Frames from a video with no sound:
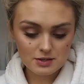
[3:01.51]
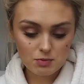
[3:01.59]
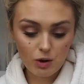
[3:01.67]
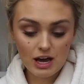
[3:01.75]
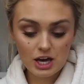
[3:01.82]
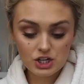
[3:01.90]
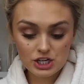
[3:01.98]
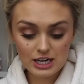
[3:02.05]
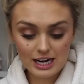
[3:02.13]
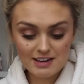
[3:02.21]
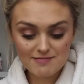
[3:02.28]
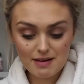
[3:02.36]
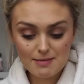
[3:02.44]
is why I should
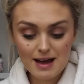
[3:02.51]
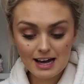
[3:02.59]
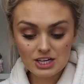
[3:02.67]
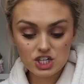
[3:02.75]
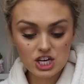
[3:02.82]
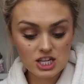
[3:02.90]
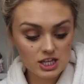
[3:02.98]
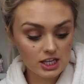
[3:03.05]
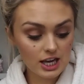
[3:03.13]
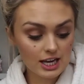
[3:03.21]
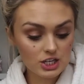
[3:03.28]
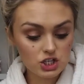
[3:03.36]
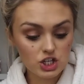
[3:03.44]
leave my matcha in the
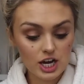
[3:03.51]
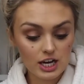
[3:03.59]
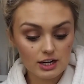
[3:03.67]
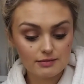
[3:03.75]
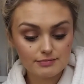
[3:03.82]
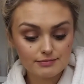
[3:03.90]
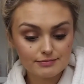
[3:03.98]
kitchen.